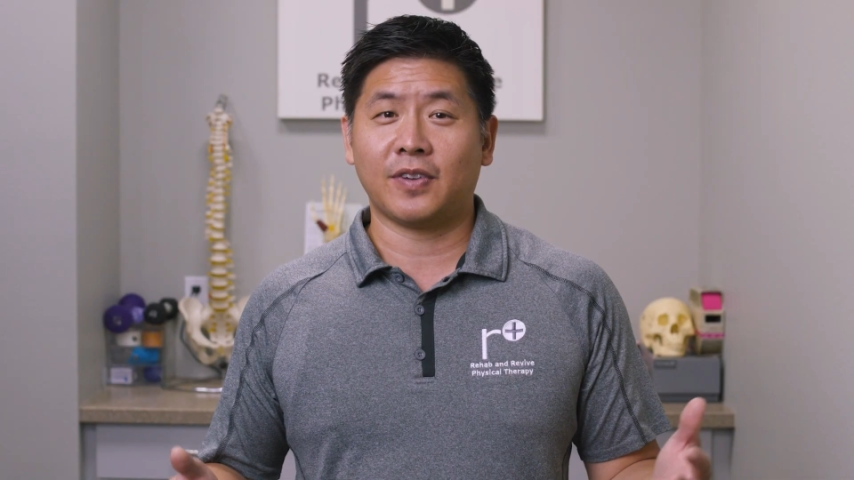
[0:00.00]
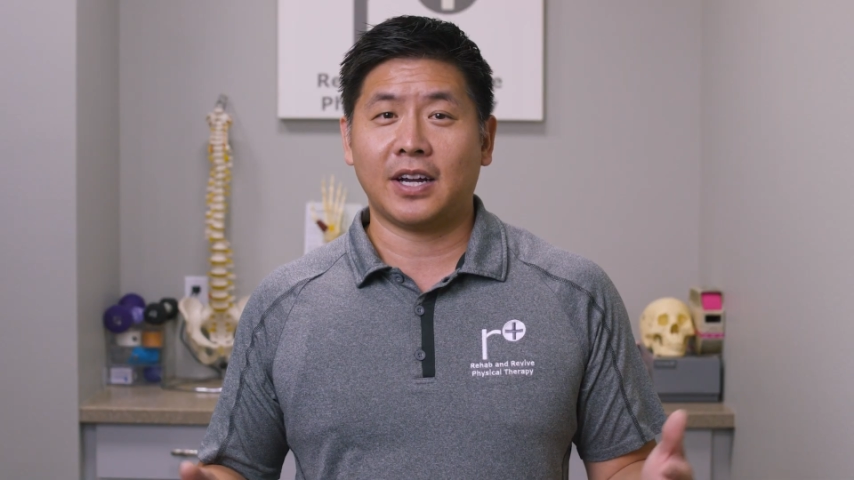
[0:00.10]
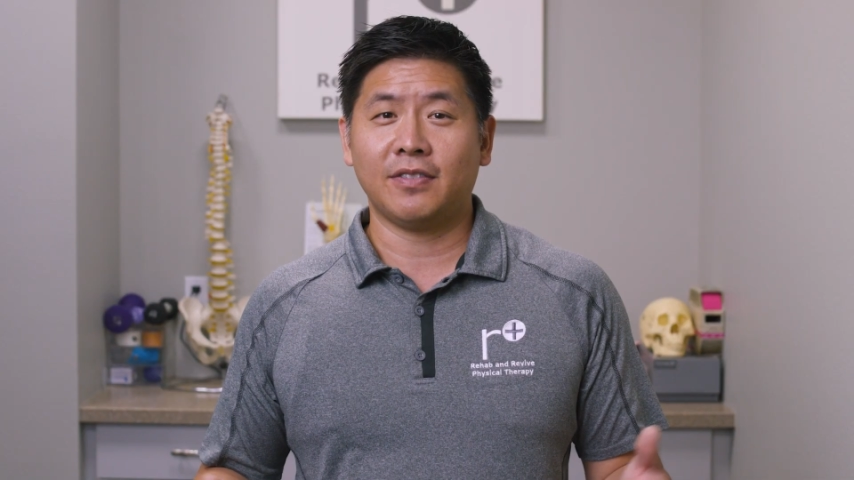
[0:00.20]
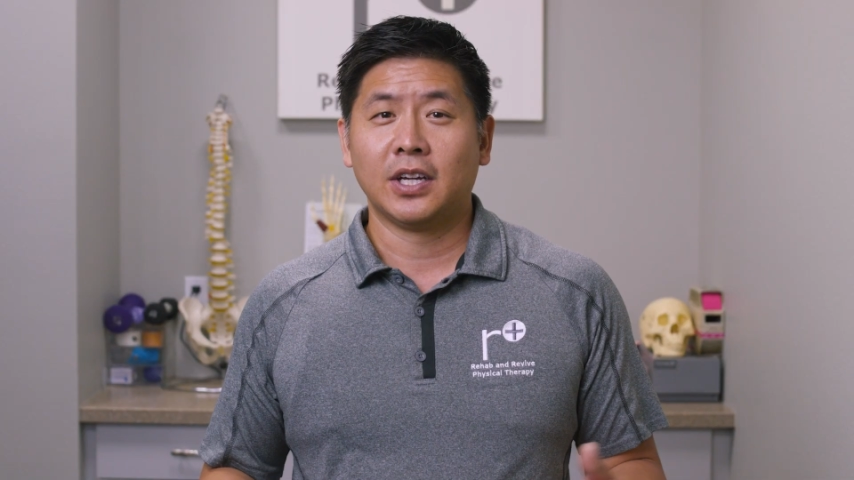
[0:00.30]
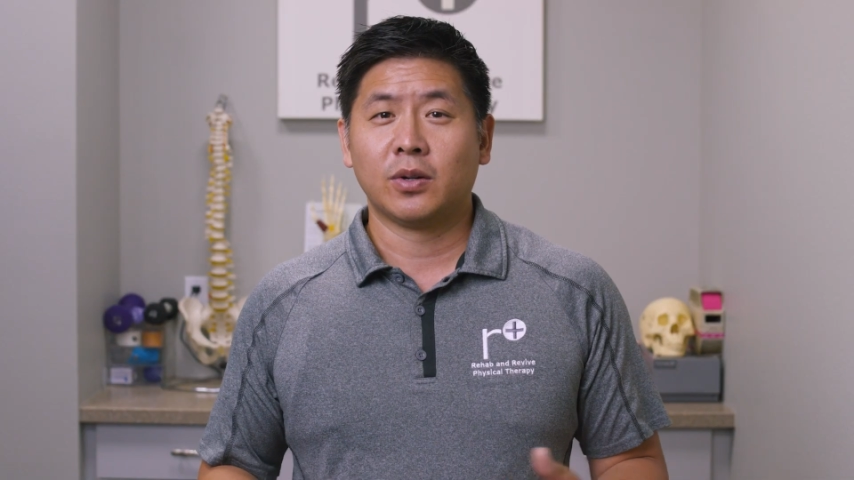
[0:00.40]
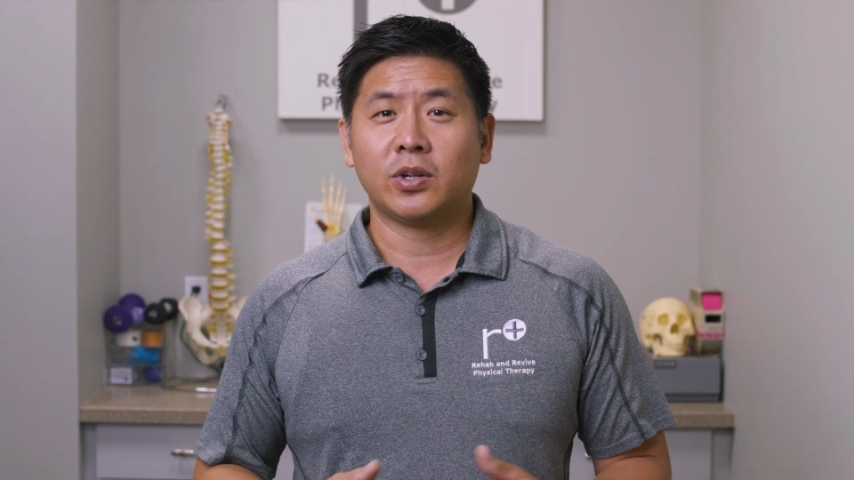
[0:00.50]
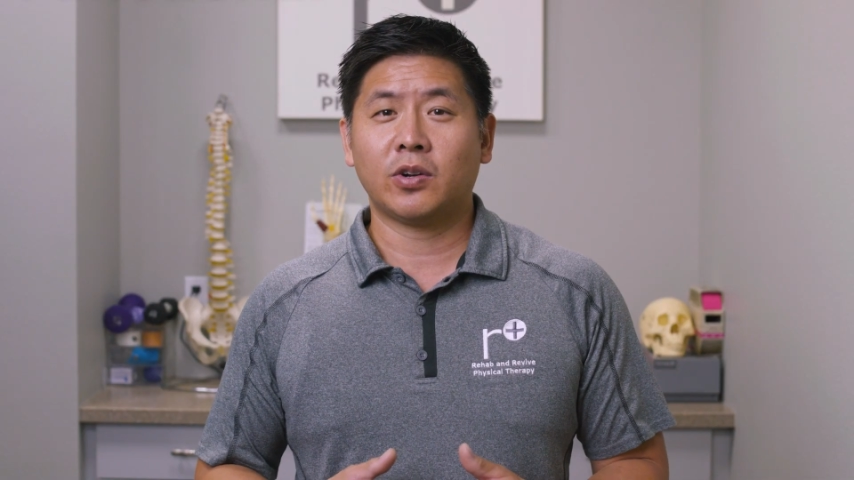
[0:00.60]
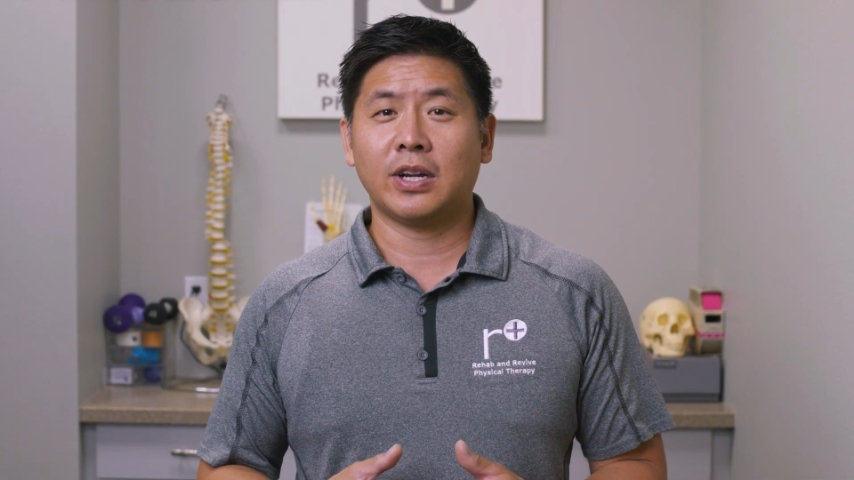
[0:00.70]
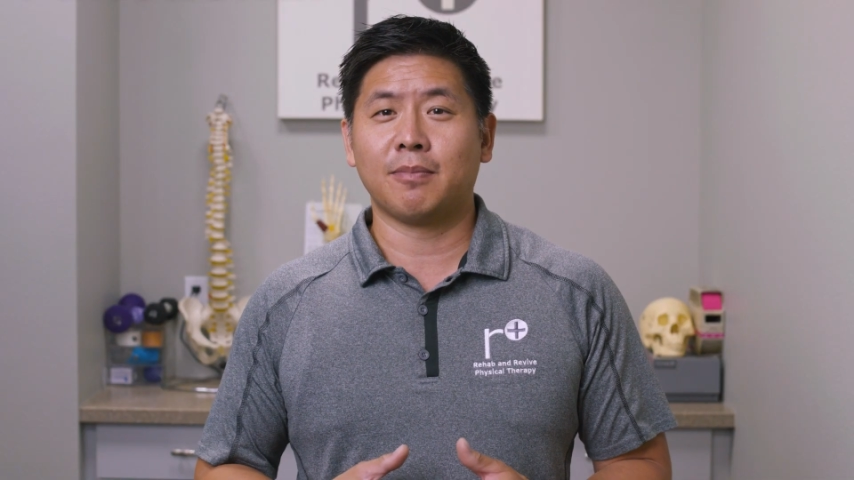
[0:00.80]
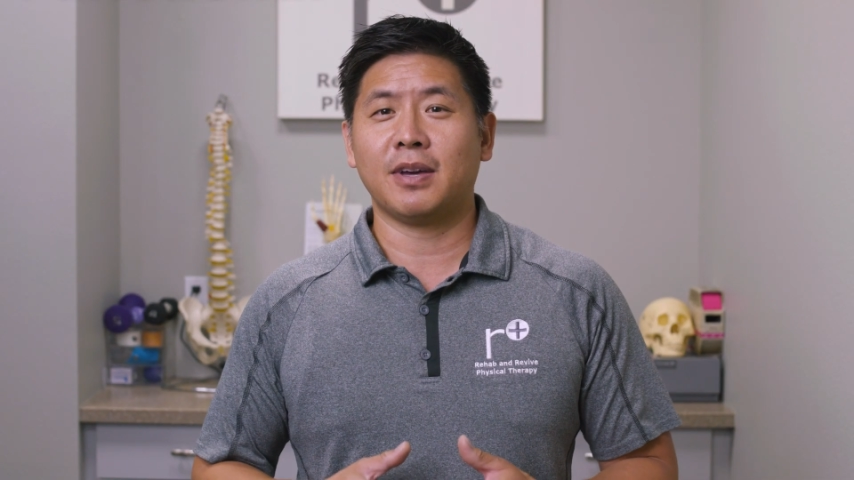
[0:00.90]
and Revive, we
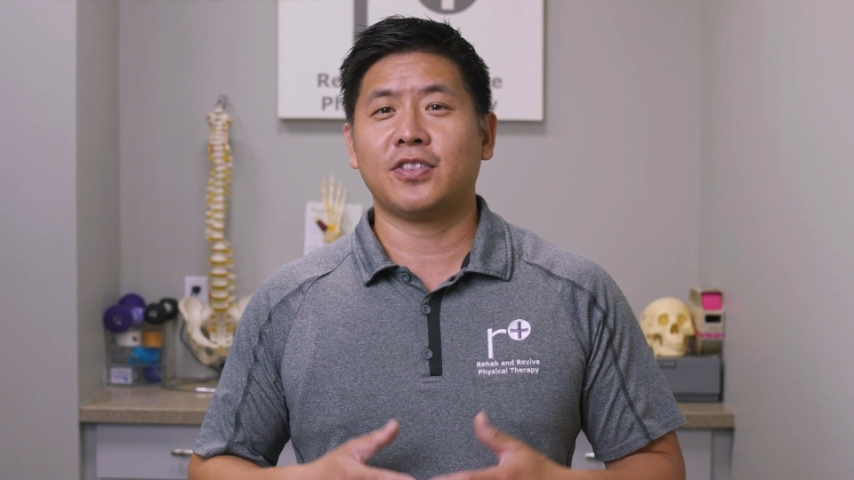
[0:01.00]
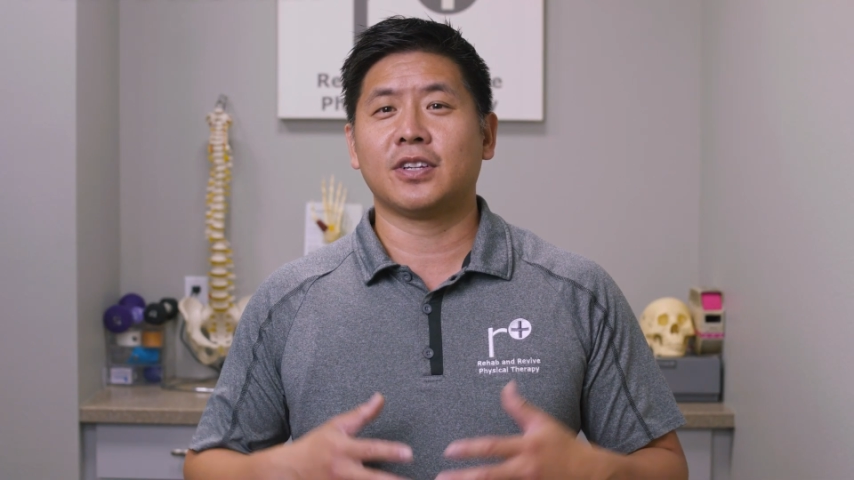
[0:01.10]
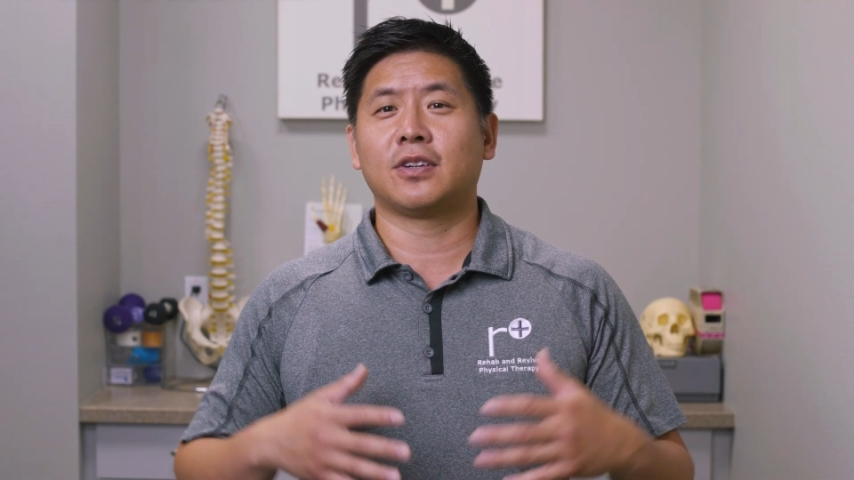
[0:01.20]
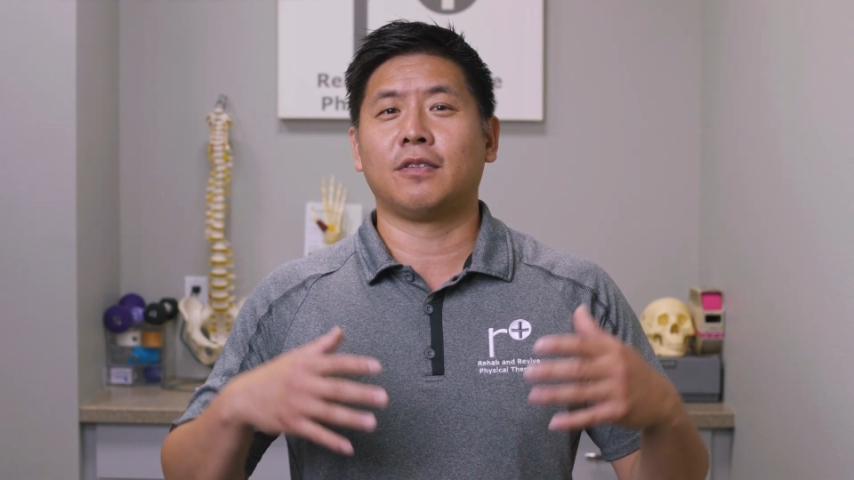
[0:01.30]
create a method